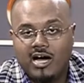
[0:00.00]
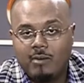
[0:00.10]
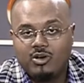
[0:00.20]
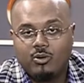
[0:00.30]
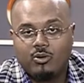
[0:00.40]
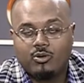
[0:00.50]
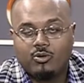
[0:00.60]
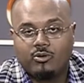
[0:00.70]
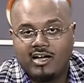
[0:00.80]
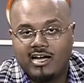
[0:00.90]
Muhammad or the
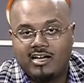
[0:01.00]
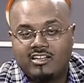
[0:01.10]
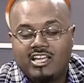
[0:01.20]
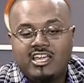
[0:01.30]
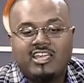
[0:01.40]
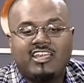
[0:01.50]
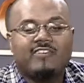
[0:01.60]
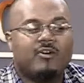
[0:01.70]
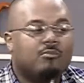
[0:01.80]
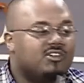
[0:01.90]
Quran.
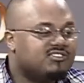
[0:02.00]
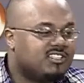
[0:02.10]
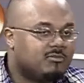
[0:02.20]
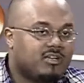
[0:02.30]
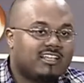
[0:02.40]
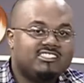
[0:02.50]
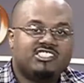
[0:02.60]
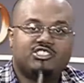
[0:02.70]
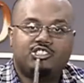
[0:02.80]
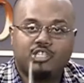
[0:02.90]
If a Muslim
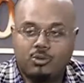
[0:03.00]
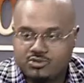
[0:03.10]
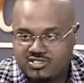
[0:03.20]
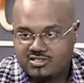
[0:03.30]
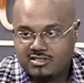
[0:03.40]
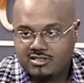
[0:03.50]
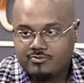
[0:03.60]
just jokes